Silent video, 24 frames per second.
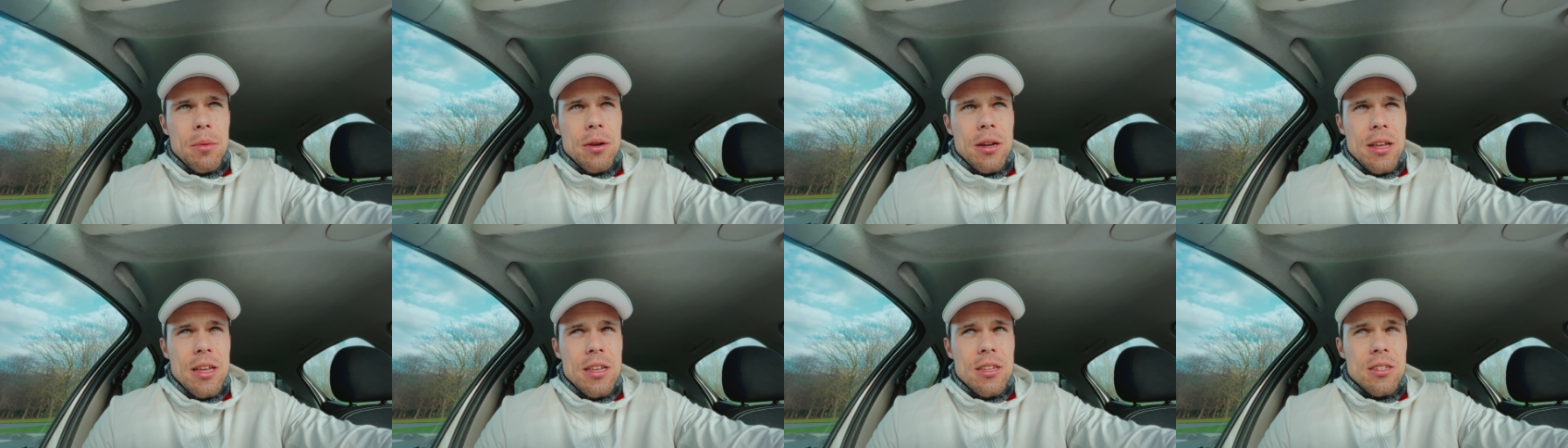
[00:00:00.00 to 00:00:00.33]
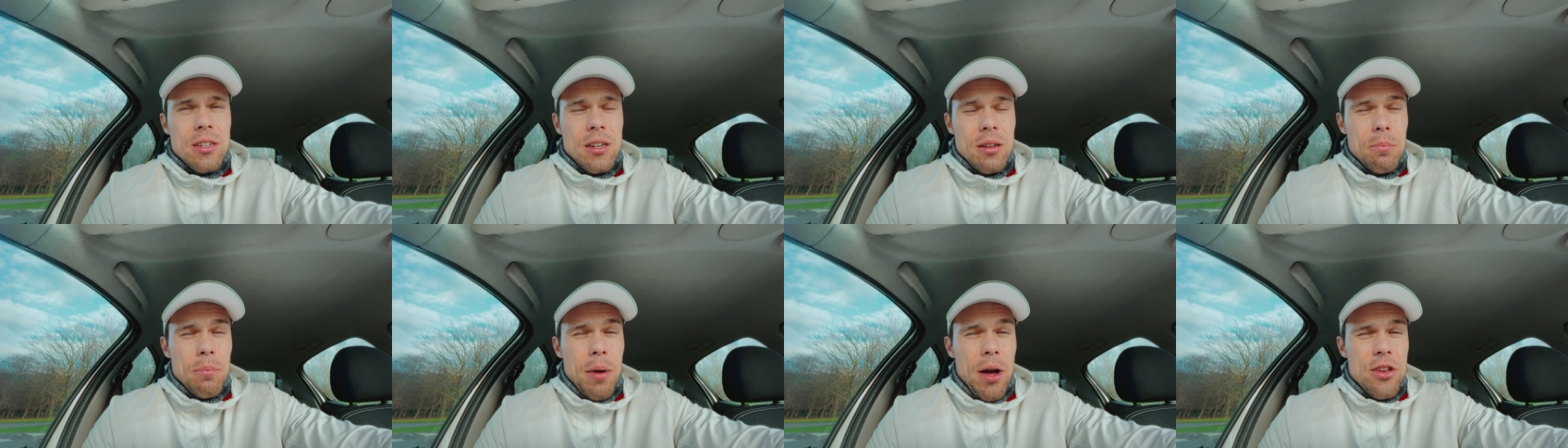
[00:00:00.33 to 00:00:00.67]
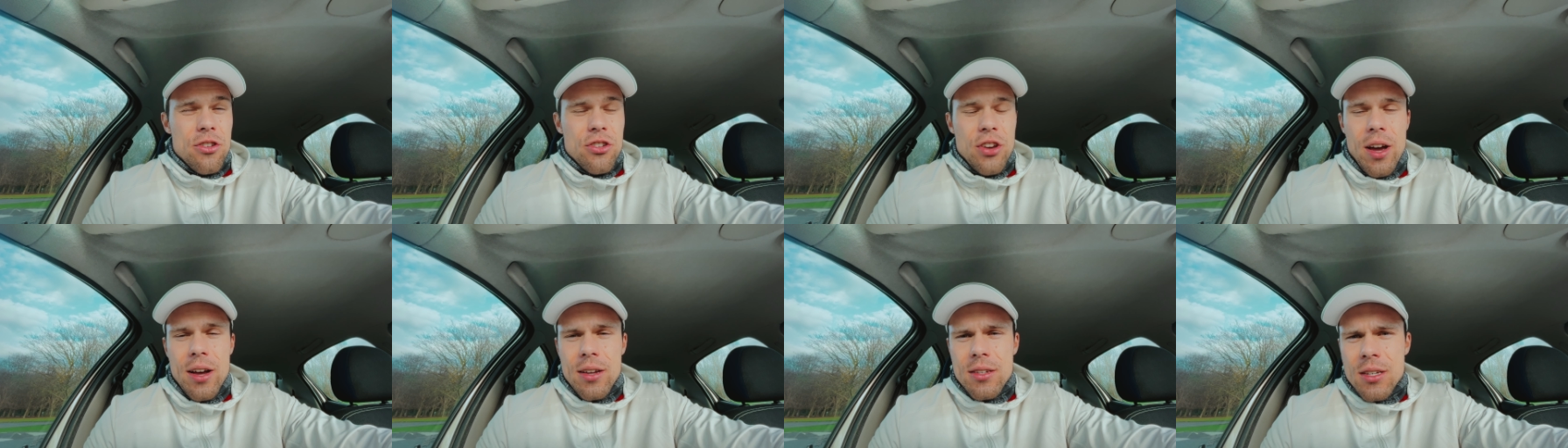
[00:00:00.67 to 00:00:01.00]
knee is still band
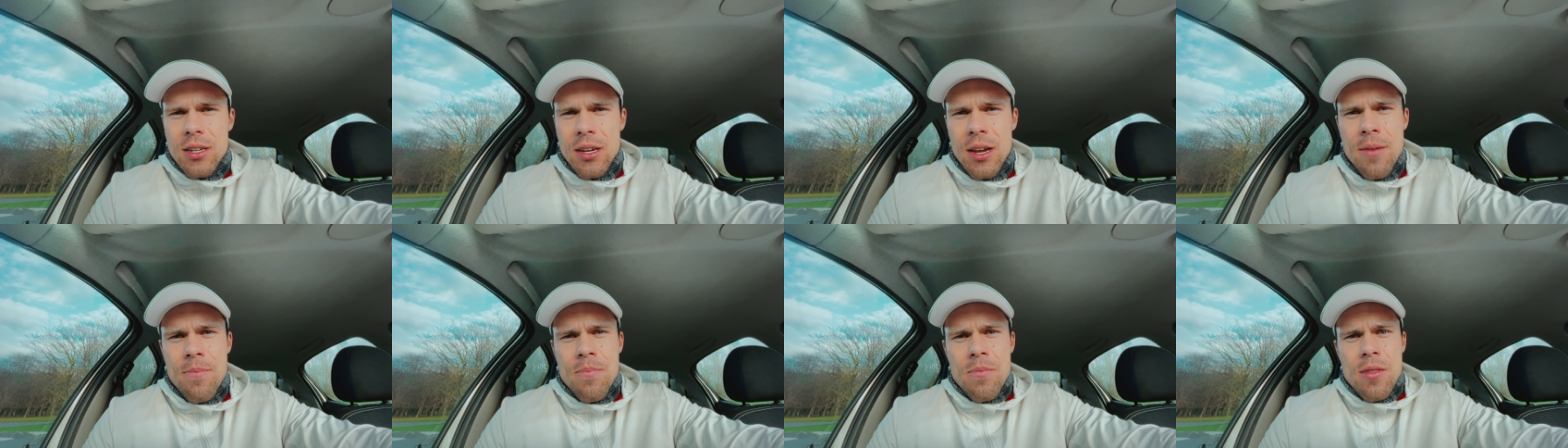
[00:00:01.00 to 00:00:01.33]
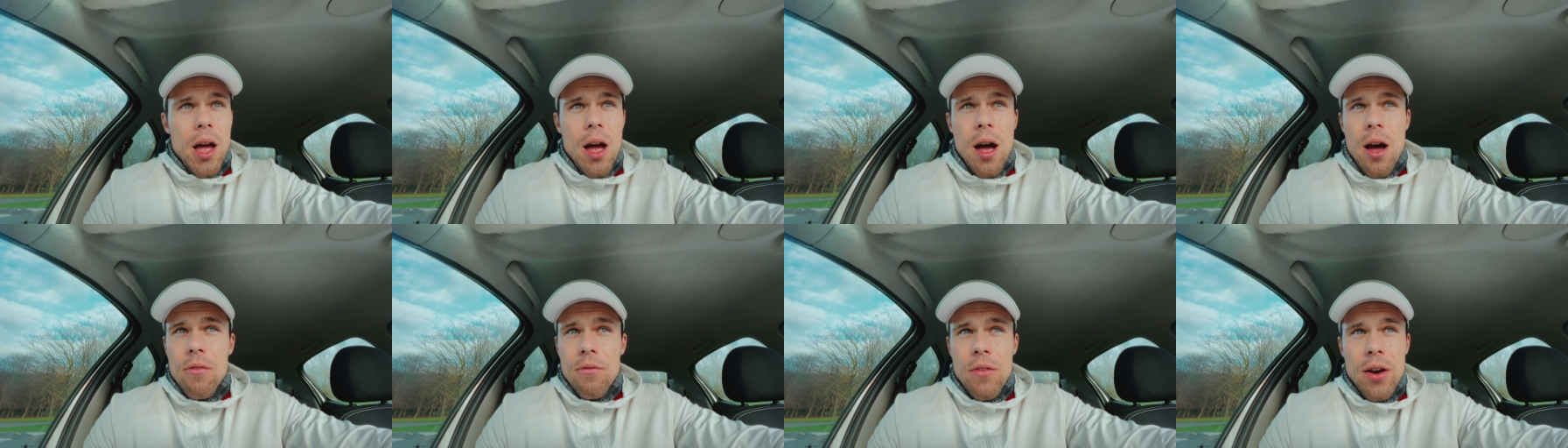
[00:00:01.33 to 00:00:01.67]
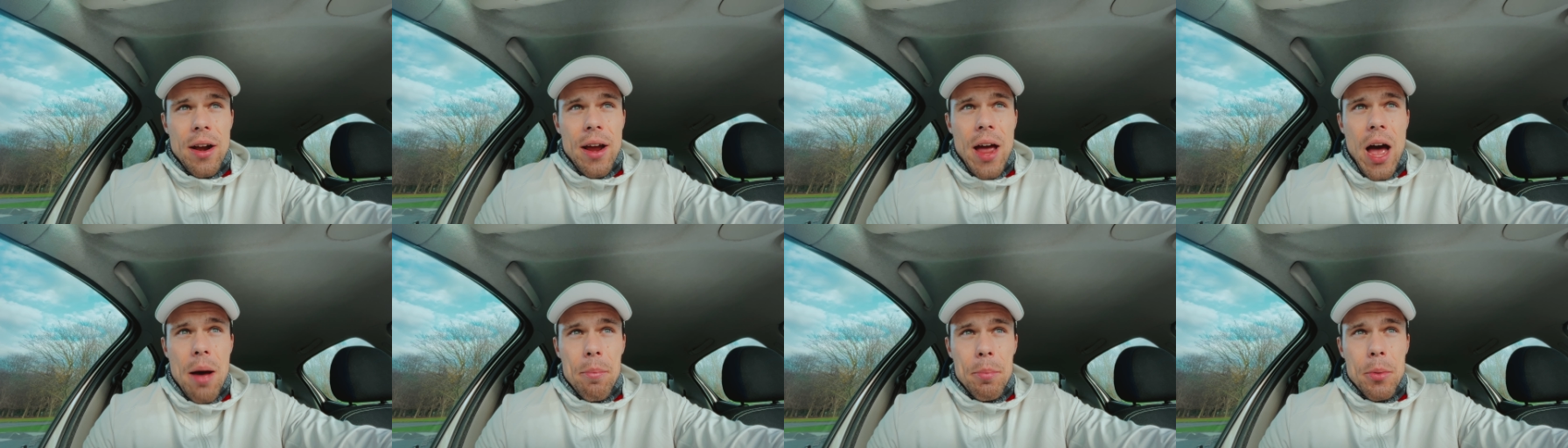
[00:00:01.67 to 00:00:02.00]
I'm very
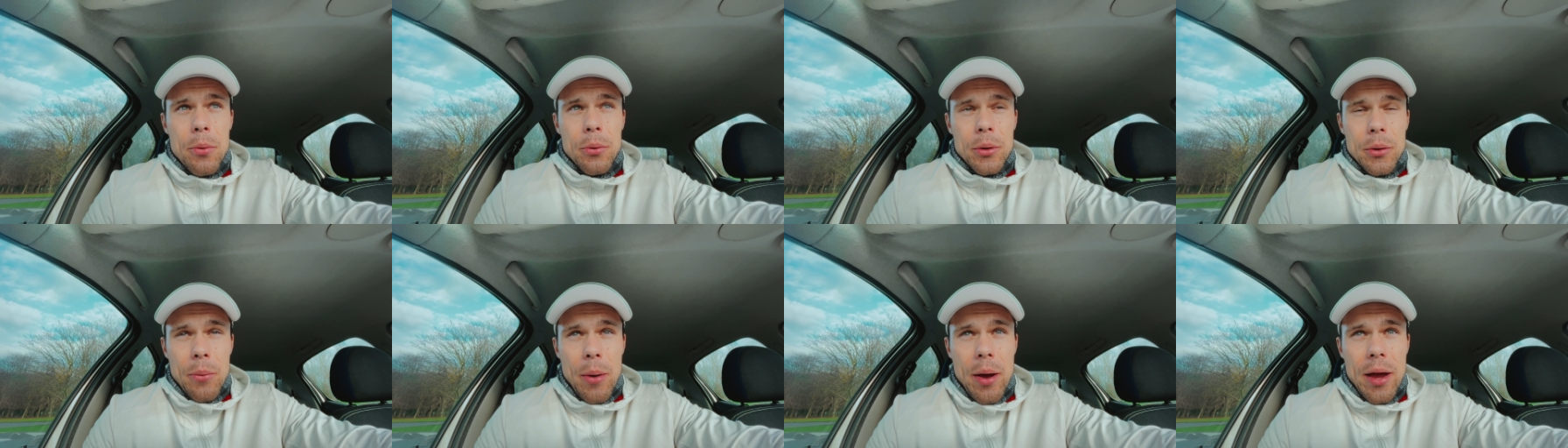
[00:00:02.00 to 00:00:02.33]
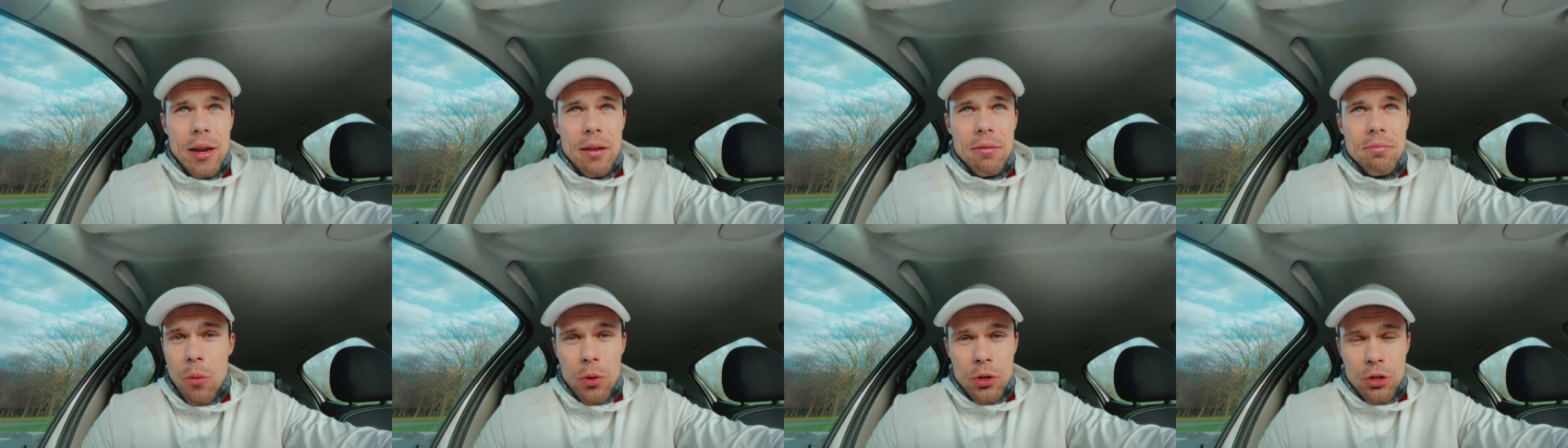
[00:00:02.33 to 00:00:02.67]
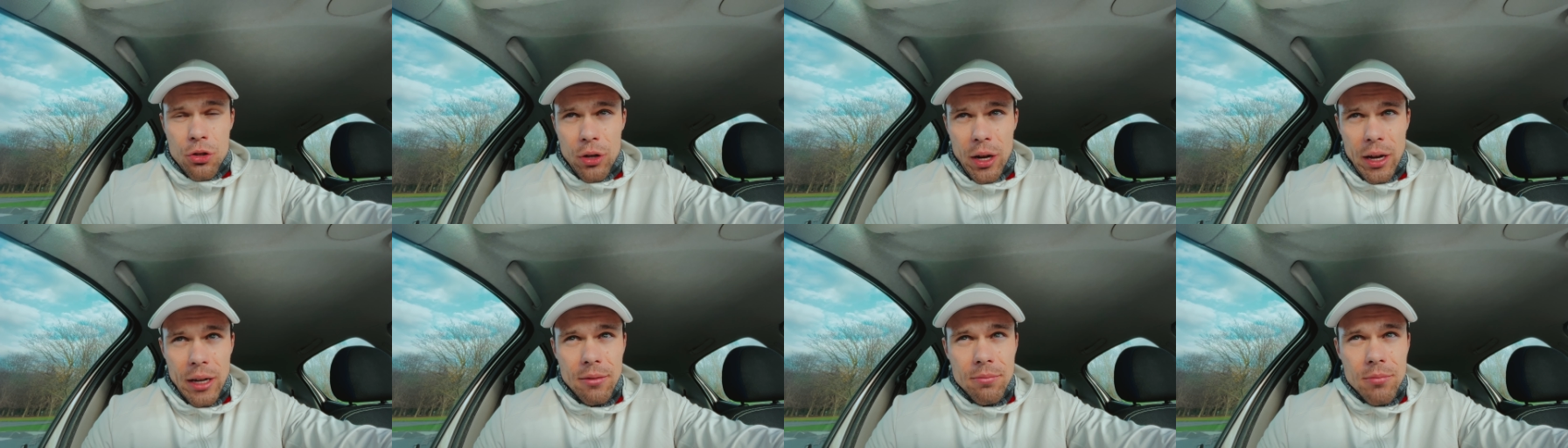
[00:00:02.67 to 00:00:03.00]
happy with the way it was
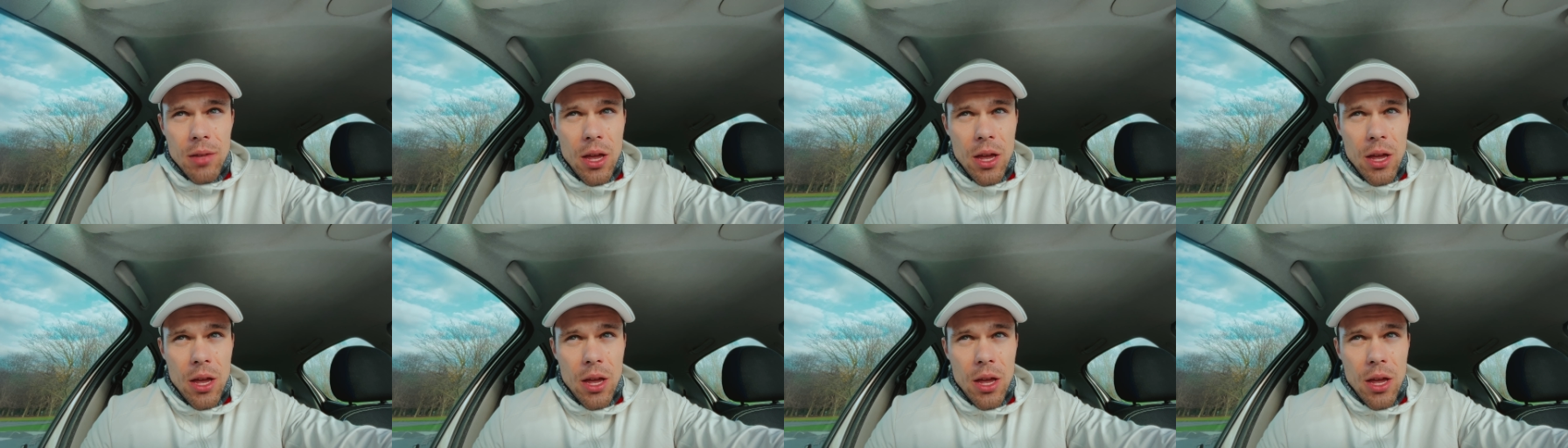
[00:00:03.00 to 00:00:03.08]
today.